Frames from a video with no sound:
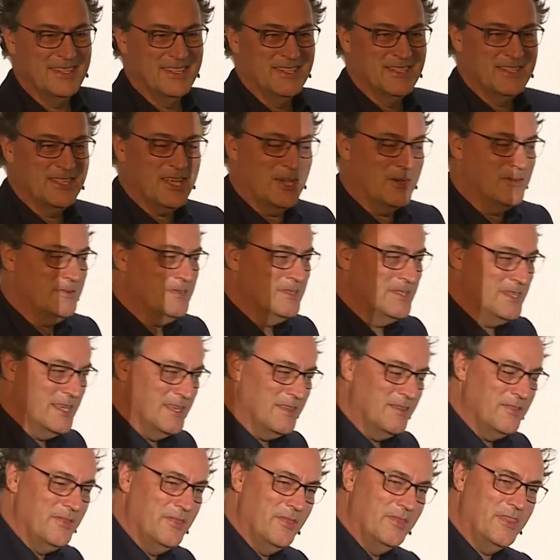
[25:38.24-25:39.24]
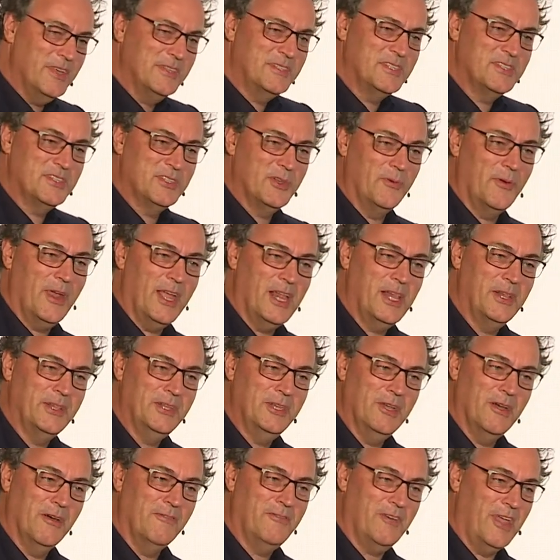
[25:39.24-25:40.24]
So this is the
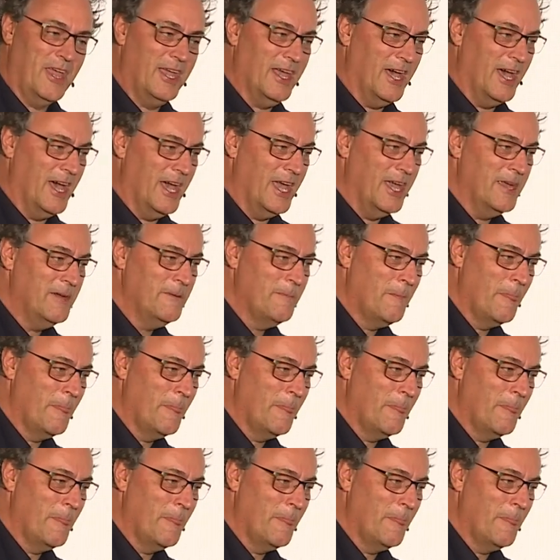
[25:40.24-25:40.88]
reality of AI.